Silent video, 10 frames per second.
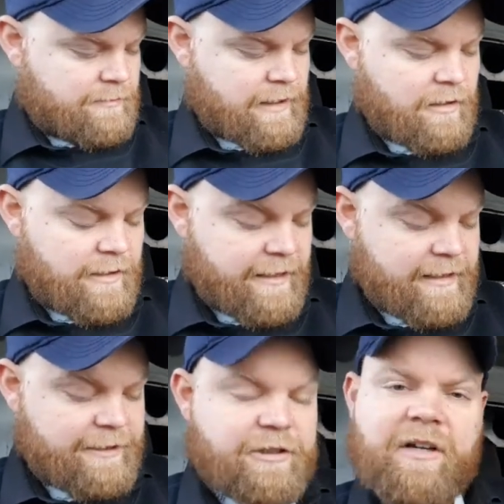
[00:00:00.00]
They're
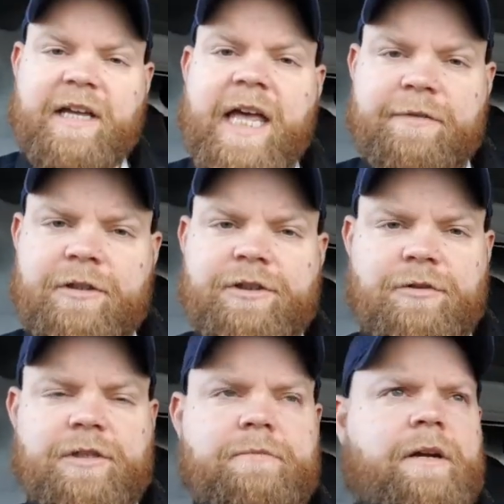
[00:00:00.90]
literally like a heavy
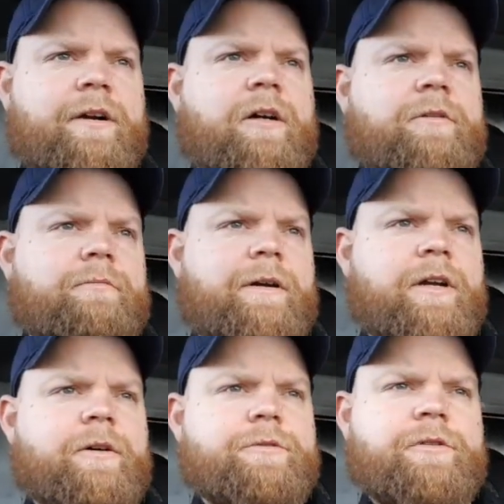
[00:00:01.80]
duty marigolds.
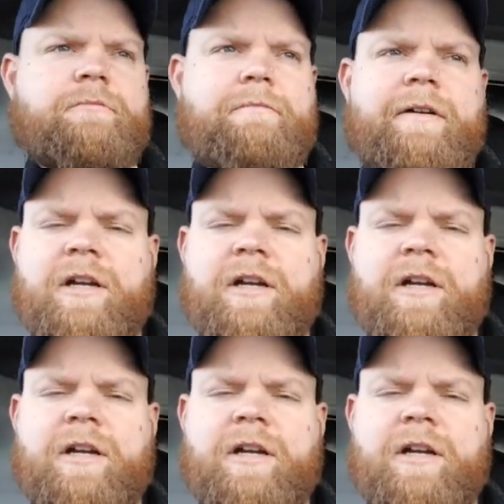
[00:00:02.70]
Marigolds.